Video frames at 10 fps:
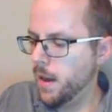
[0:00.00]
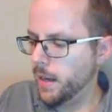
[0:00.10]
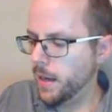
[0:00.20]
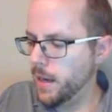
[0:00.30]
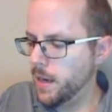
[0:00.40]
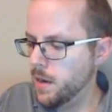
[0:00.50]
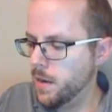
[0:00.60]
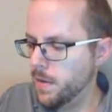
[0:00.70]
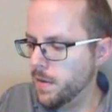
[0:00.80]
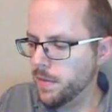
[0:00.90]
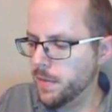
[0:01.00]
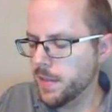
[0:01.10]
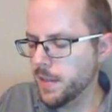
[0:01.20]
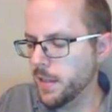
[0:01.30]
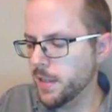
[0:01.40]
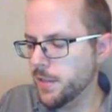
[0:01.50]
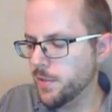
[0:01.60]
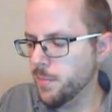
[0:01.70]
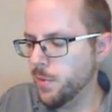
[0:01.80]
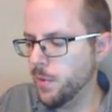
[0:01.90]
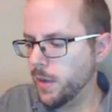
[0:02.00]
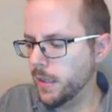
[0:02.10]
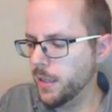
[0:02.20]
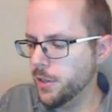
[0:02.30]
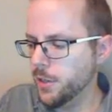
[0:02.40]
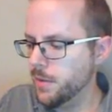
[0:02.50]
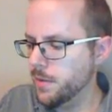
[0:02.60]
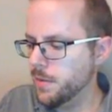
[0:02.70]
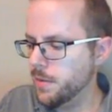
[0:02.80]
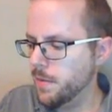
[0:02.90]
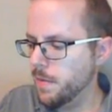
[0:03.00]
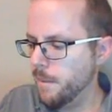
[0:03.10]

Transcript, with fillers: Okay, this leads to more collisions